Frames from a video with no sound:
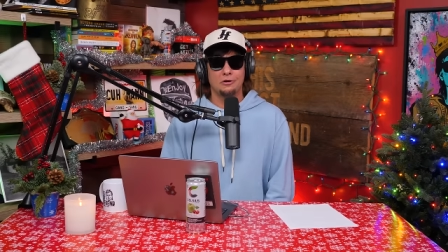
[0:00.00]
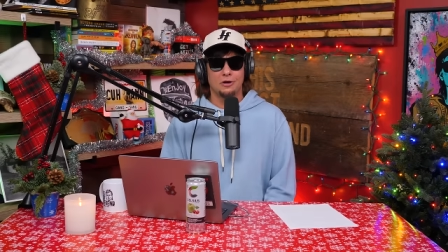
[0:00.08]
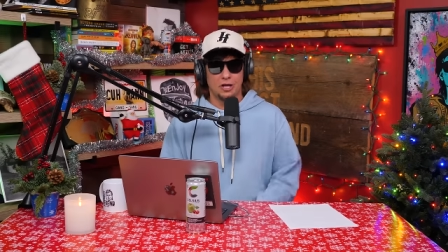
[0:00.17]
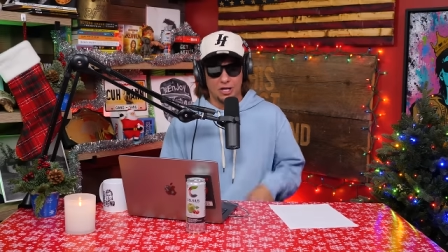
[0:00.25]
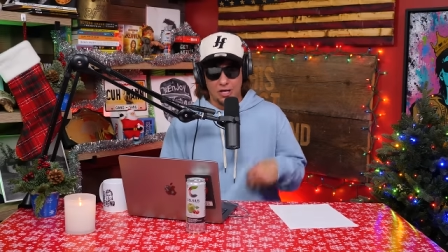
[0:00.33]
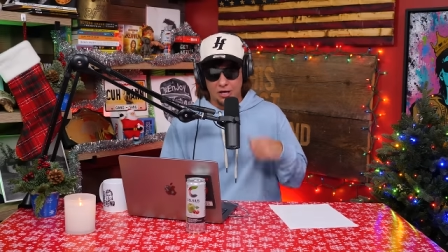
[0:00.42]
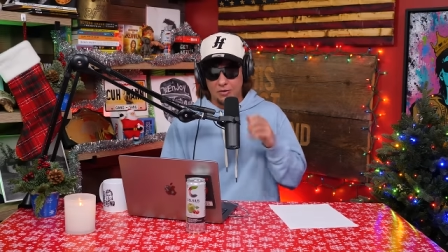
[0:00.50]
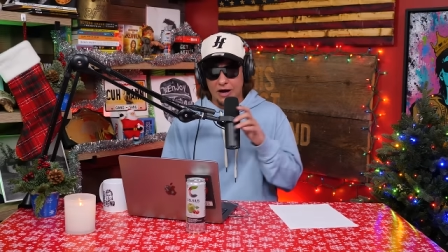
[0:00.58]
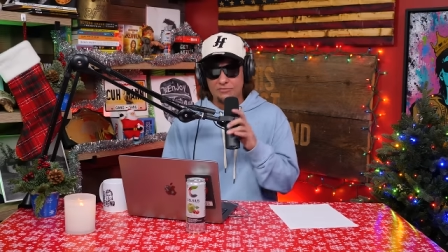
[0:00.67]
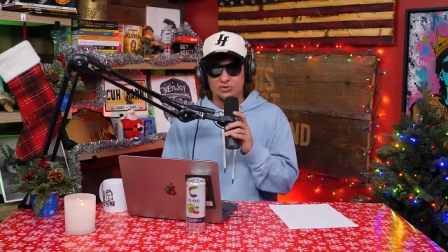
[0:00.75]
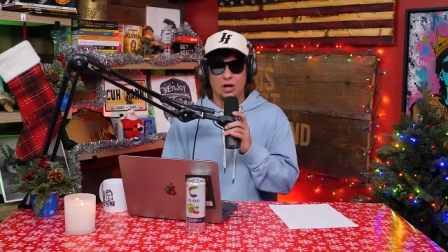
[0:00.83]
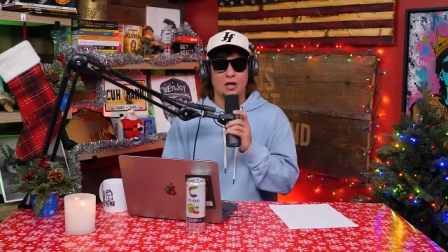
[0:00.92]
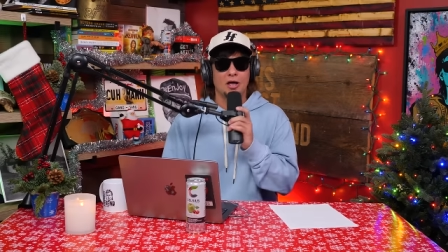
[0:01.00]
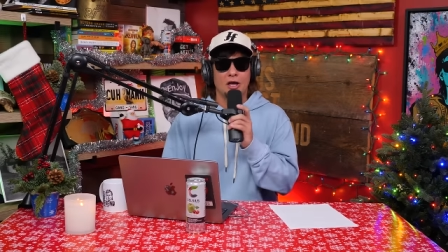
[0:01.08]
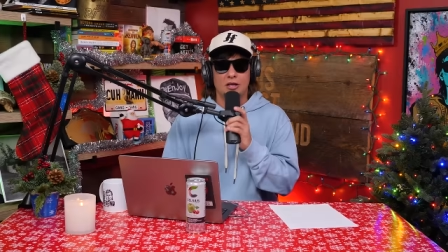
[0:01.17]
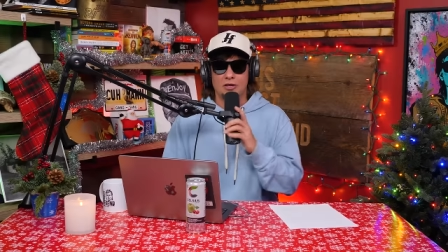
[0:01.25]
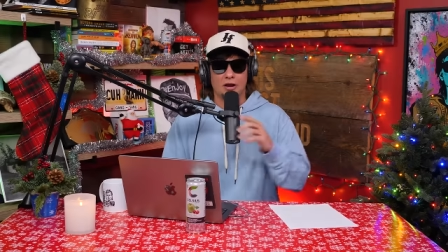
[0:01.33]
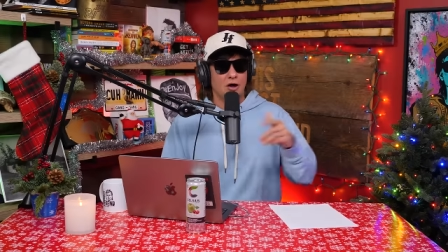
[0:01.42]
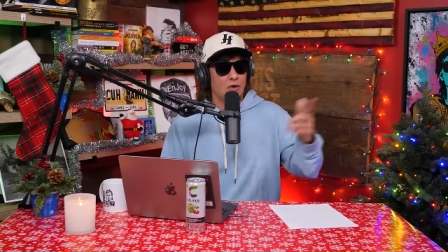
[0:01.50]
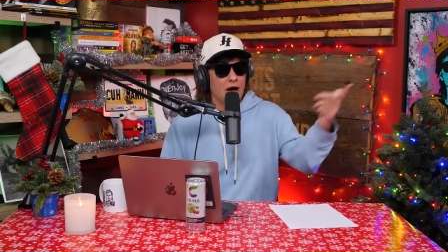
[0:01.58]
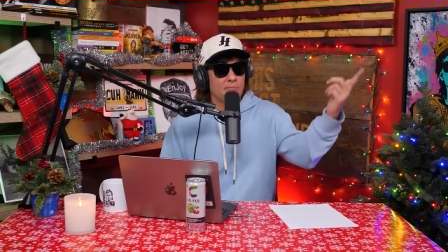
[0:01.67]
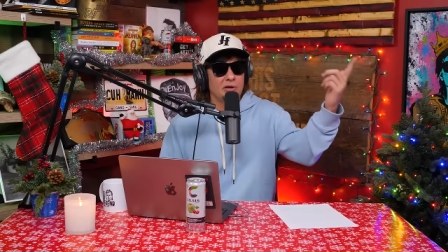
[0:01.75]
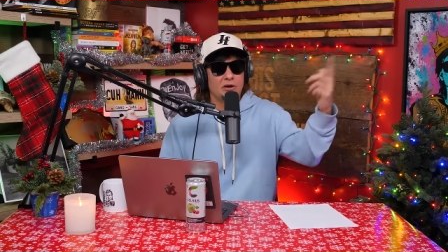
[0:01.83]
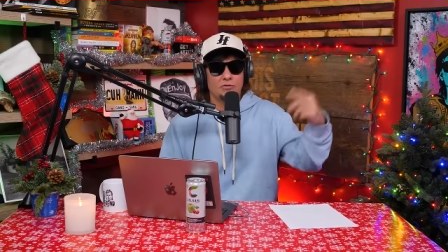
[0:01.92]
You know, I've t- you know,
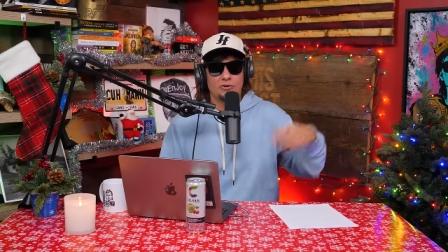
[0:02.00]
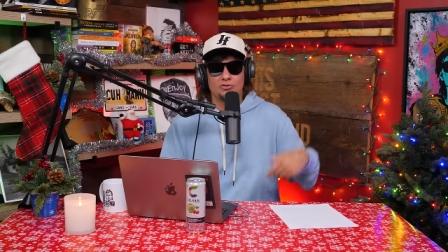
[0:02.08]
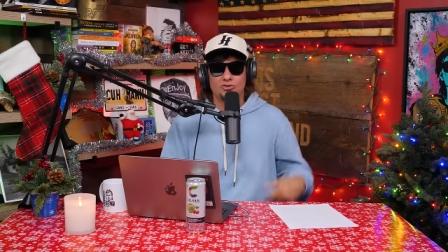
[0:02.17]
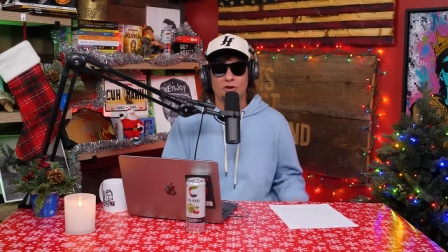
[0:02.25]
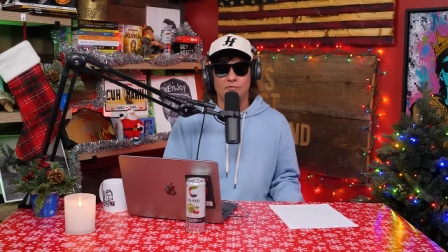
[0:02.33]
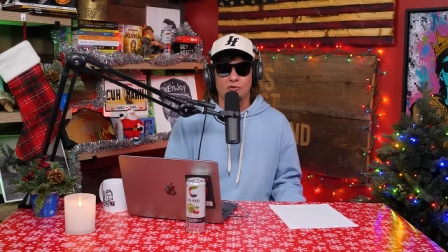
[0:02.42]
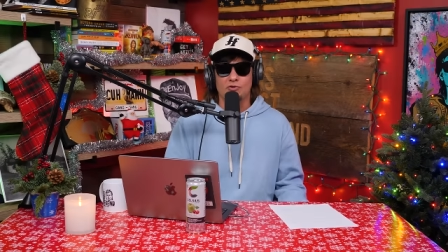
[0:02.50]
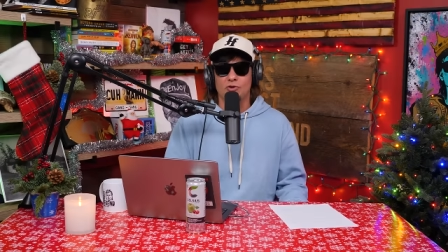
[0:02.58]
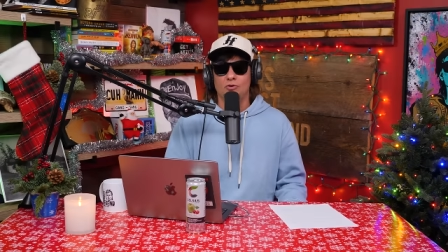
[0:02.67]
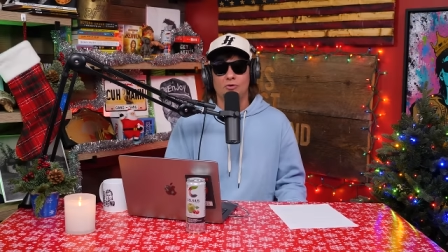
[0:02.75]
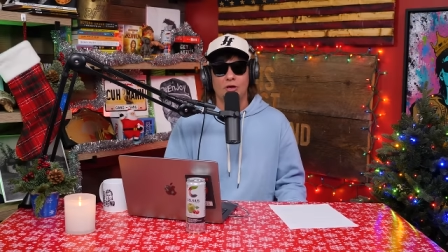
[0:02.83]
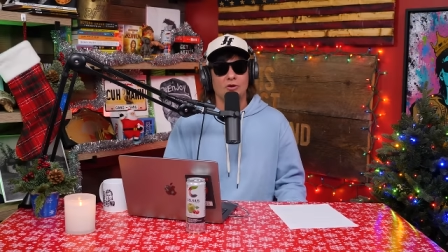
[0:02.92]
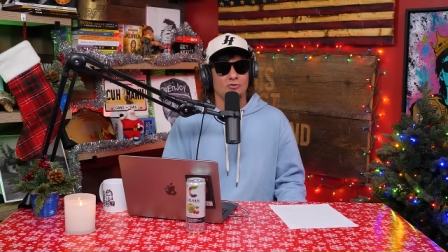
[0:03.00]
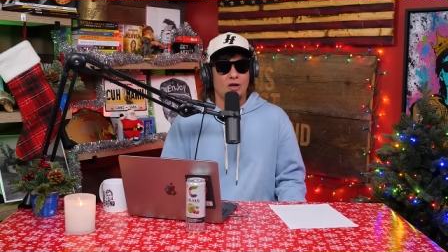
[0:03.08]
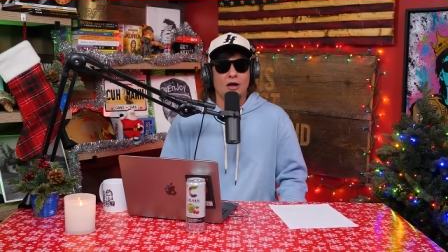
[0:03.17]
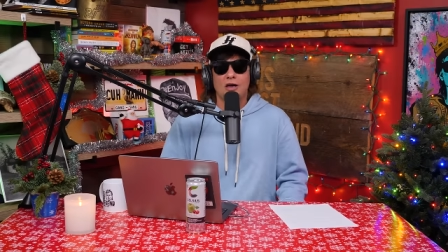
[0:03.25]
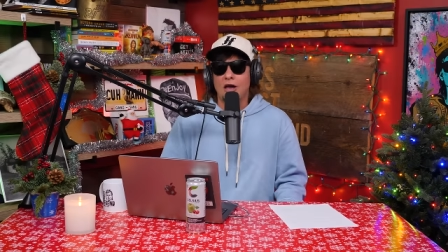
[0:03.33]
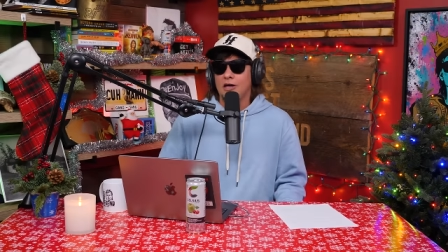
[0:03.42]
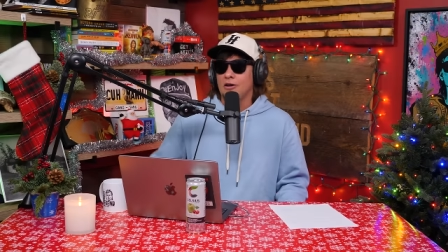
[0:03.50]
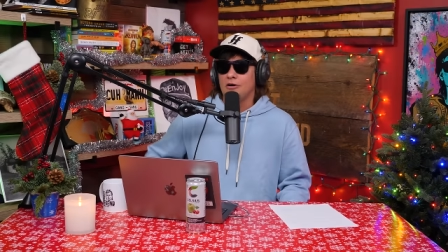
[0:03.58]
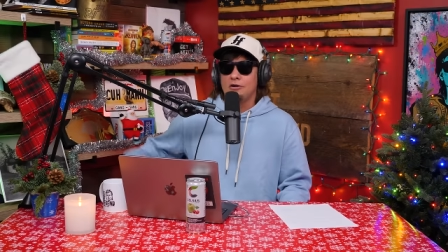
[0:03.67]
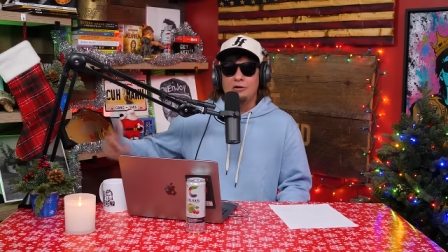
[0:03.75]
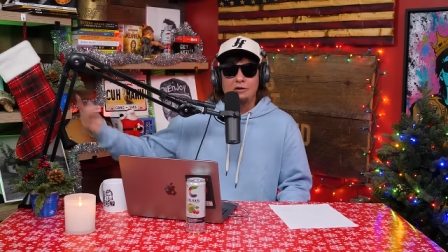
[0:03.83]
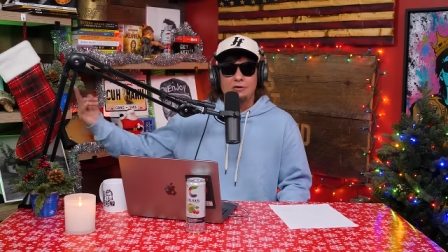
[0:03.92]
I've been on the ship for two years. I gained a
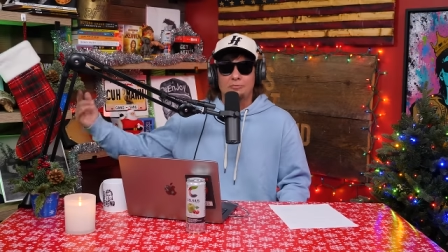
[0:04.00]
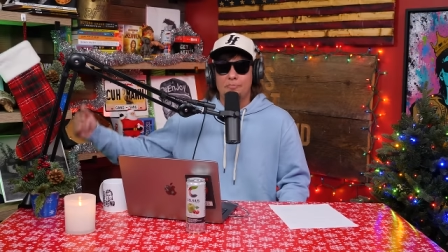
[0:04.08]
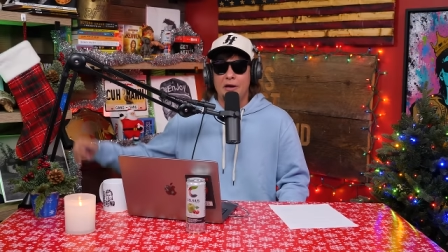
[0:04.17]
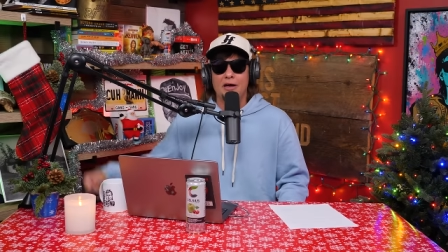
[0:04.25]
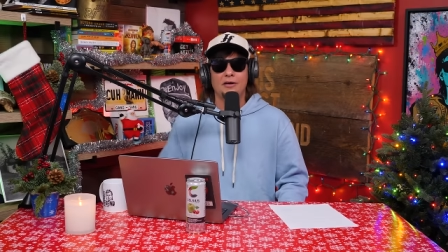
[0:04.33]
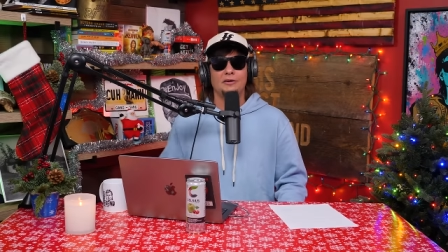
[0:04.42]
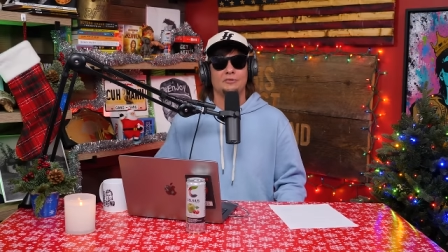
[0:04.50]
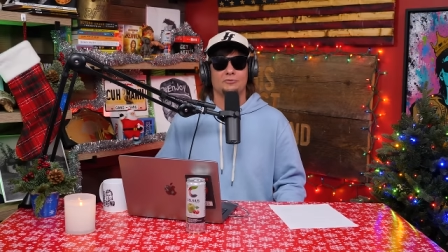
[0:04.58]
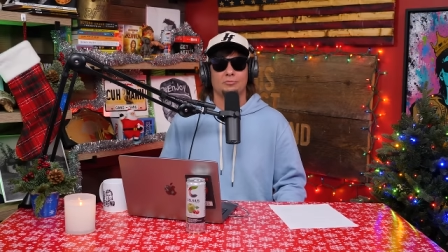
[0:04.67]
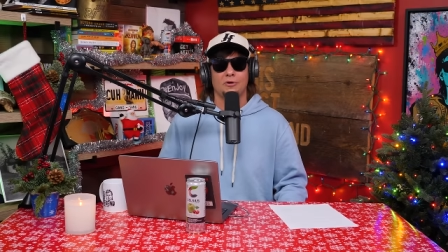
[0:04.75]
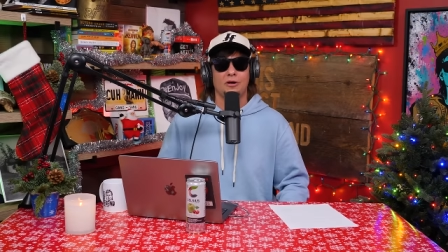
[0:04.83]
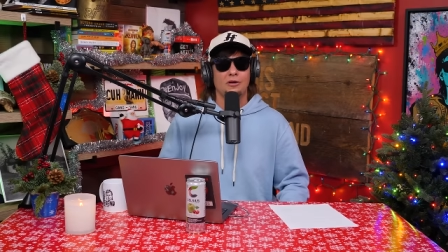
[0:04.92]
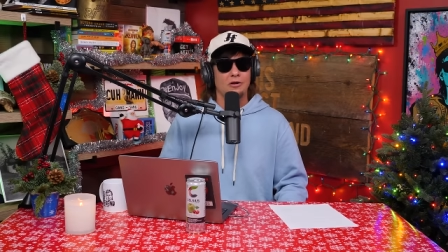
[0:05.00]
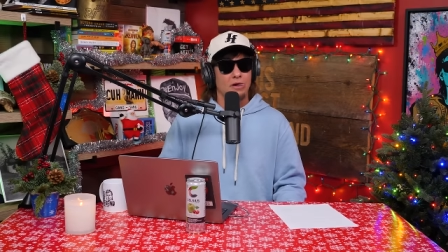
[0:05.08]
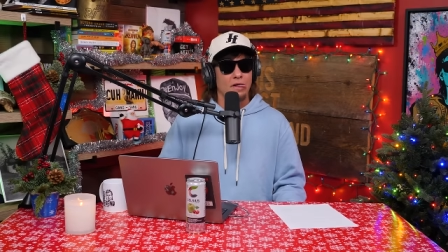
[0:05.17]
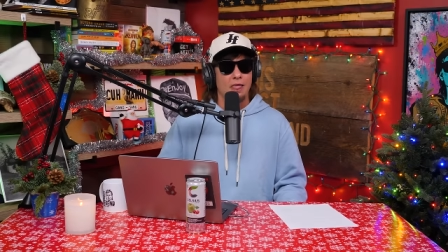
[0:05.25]
hundred pounds, man.